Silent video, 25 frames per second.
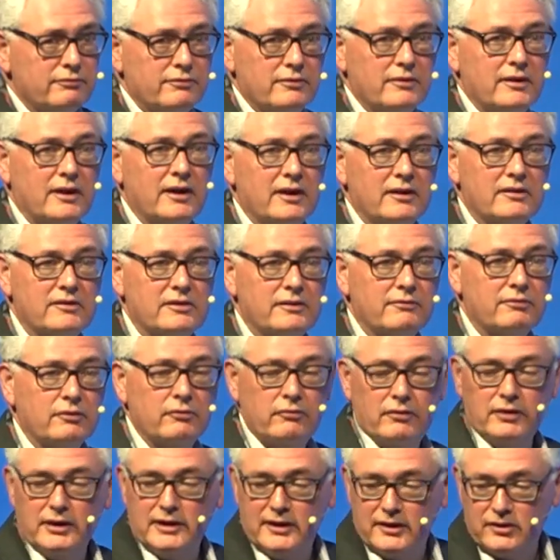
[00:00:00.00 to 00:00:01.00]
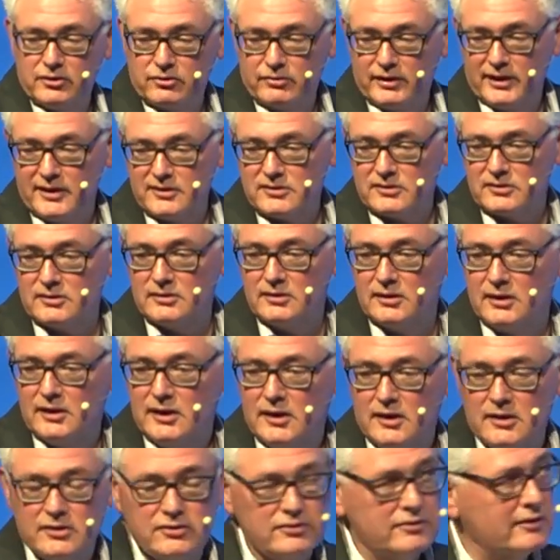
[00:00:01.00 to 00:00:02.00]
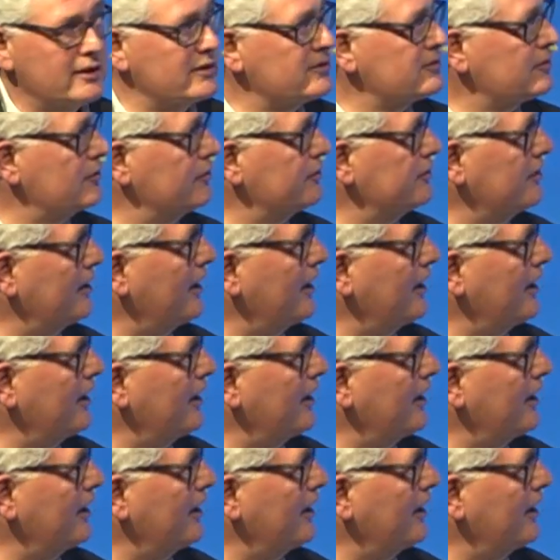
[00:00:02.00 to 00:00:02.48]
for that if you're really interested. So that's going to